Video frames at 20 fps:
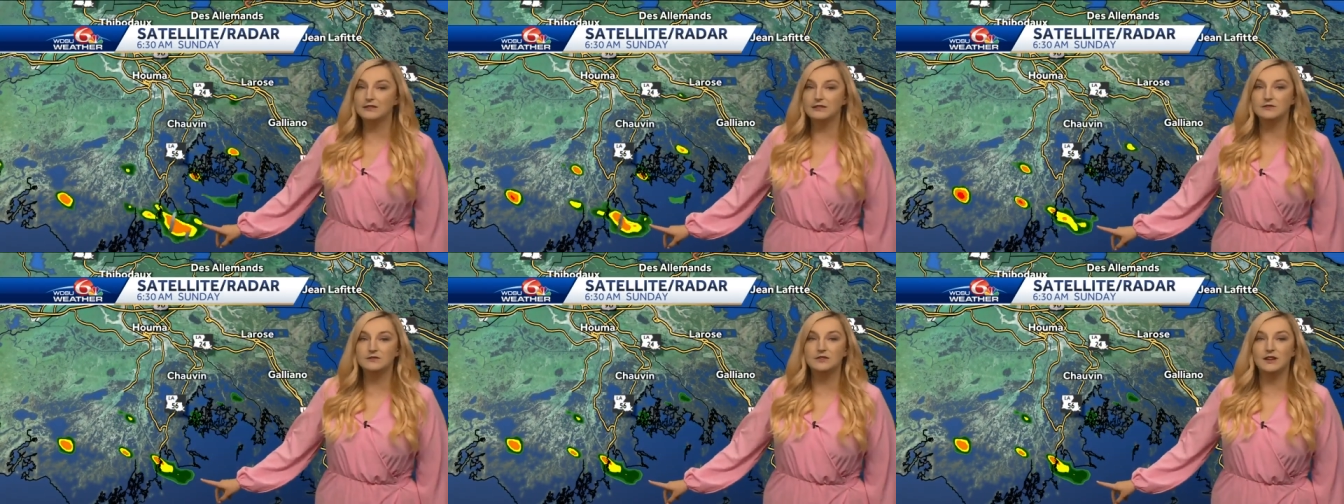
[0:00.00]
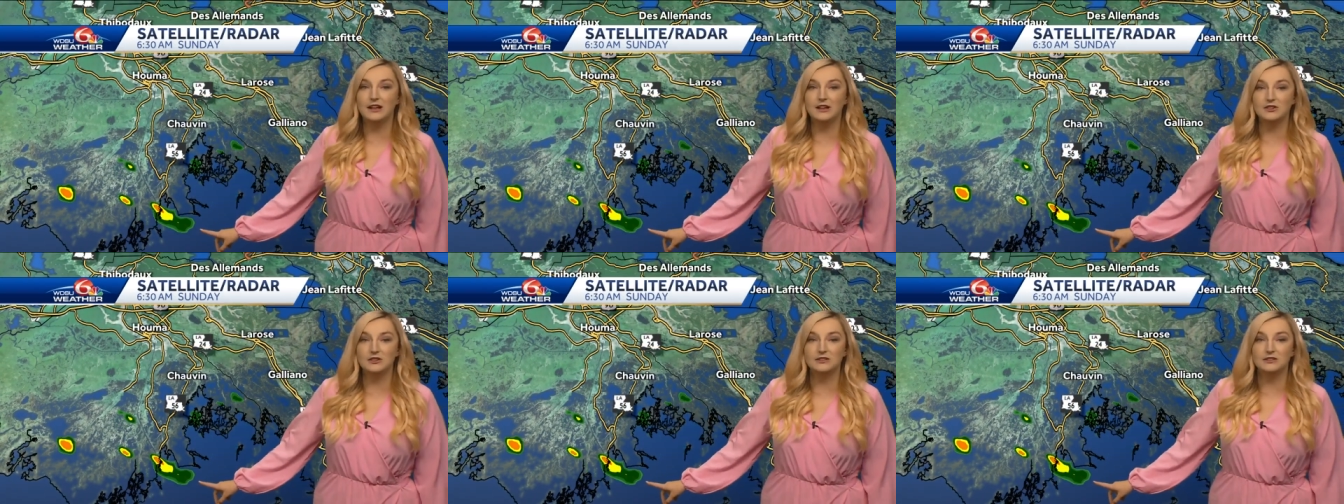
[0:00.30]
some
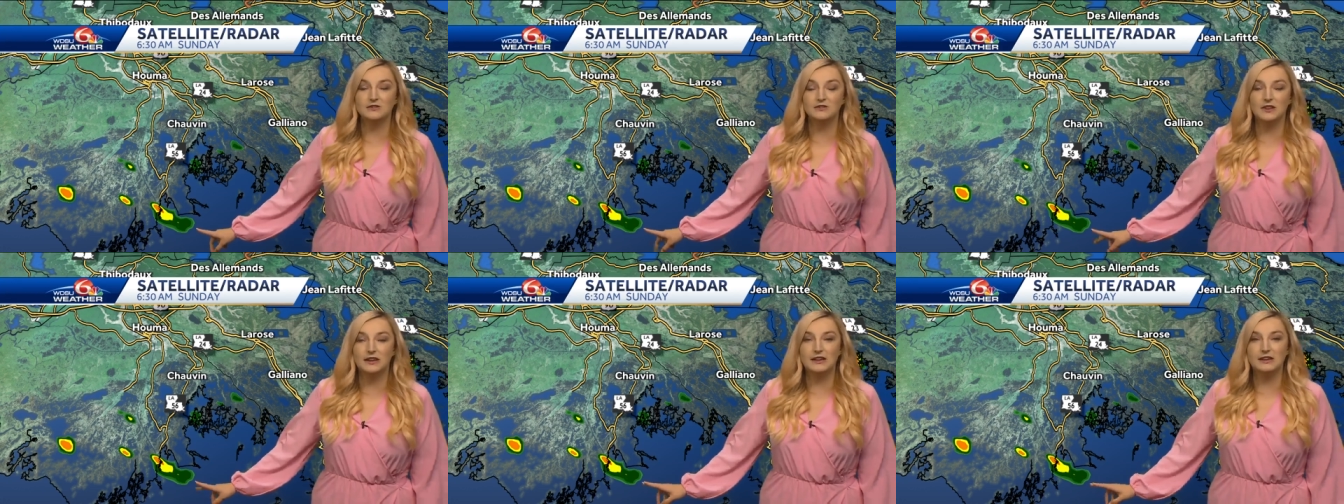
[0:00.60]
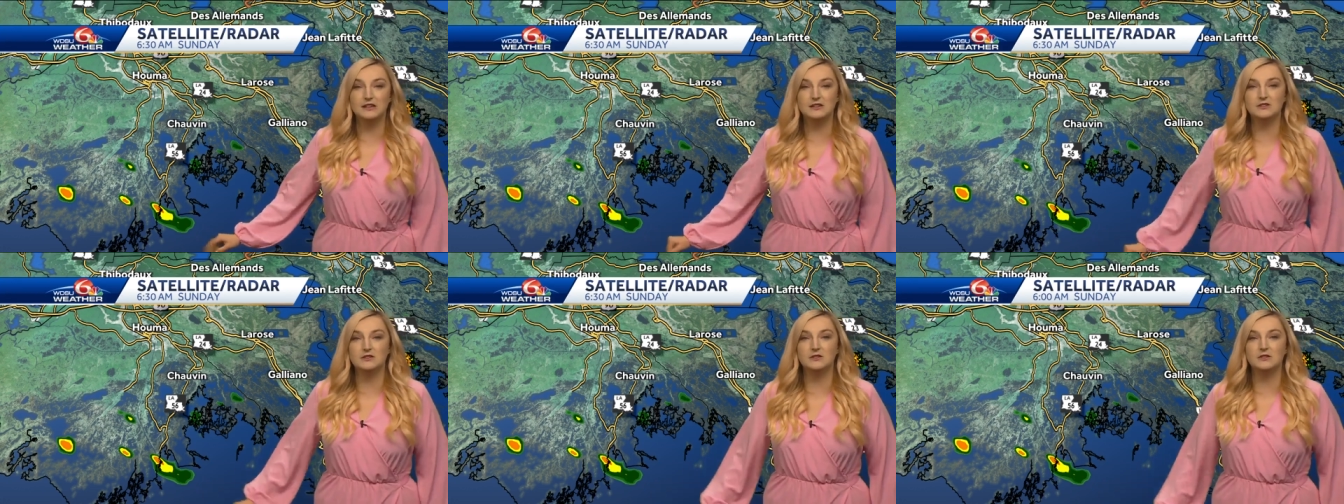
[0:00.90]
flashes of
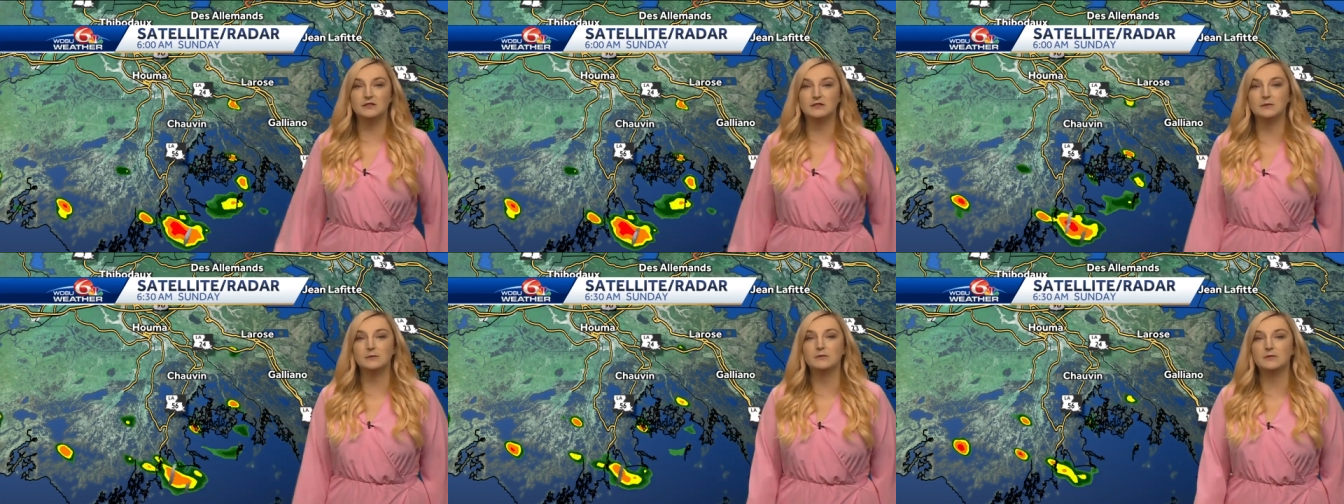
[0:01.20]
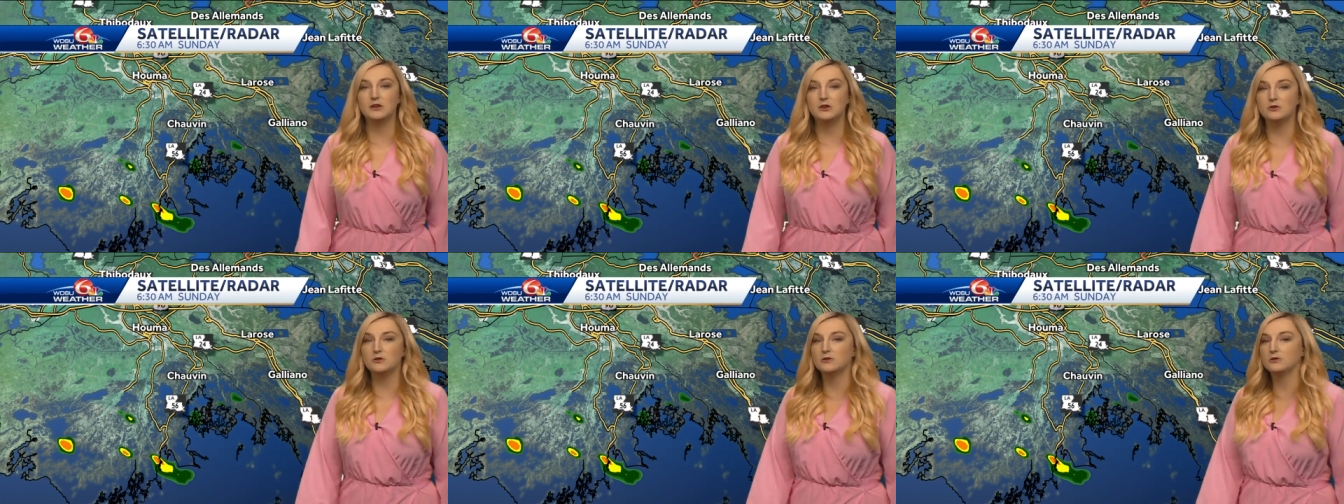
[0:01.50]
lightning too, some
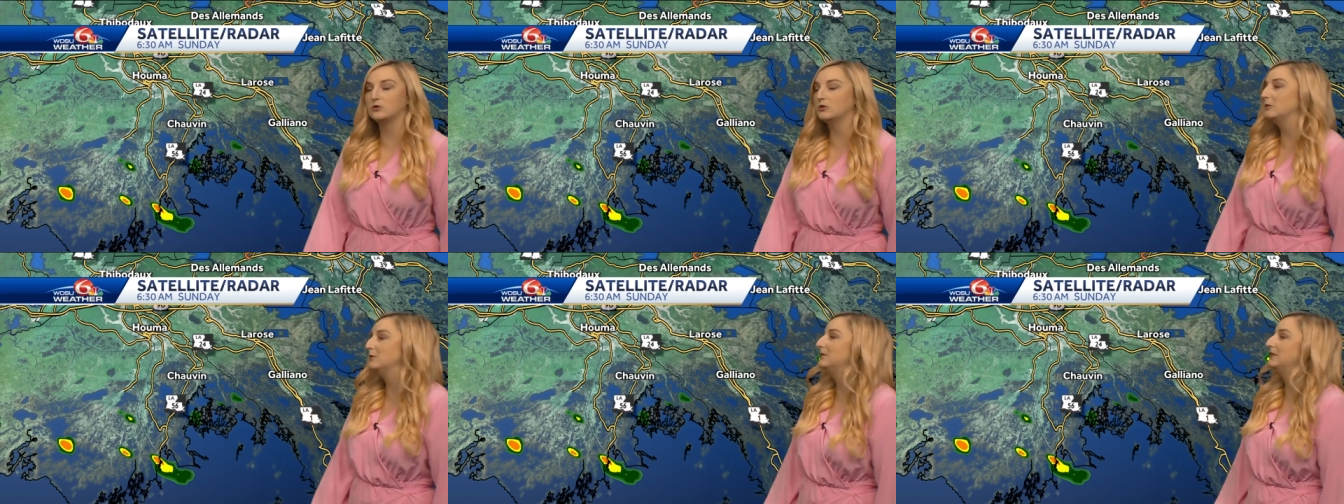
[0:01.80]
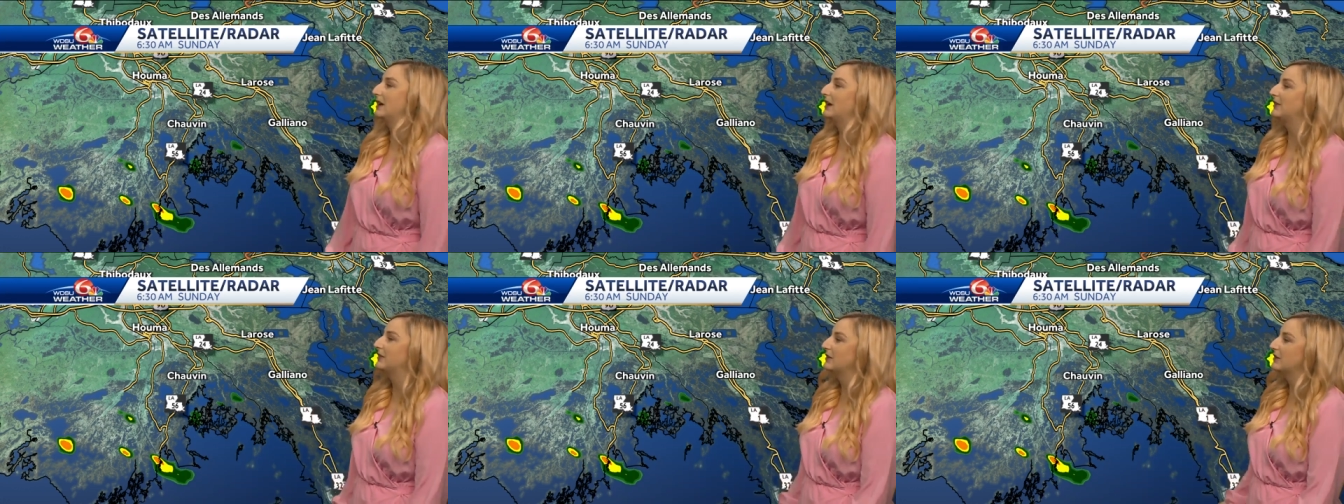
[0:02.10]

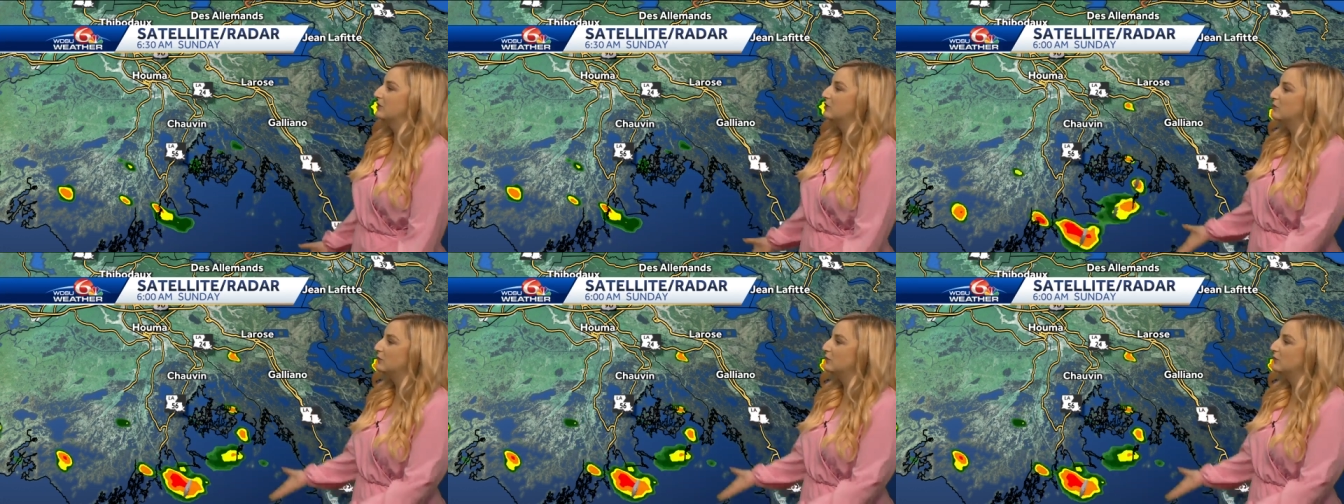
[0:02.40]
thunderstorms out there.